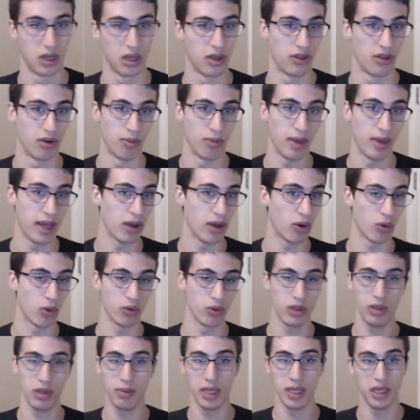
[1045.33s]
There may
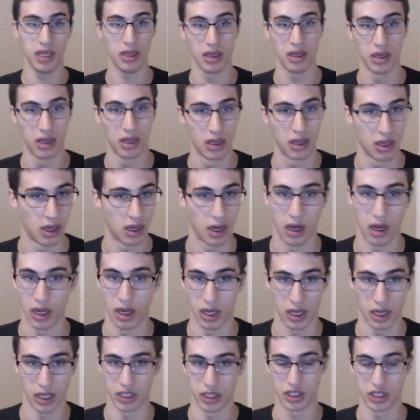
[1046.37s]
only be
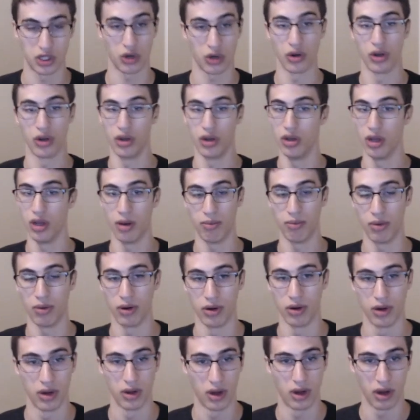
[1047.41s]
a certain number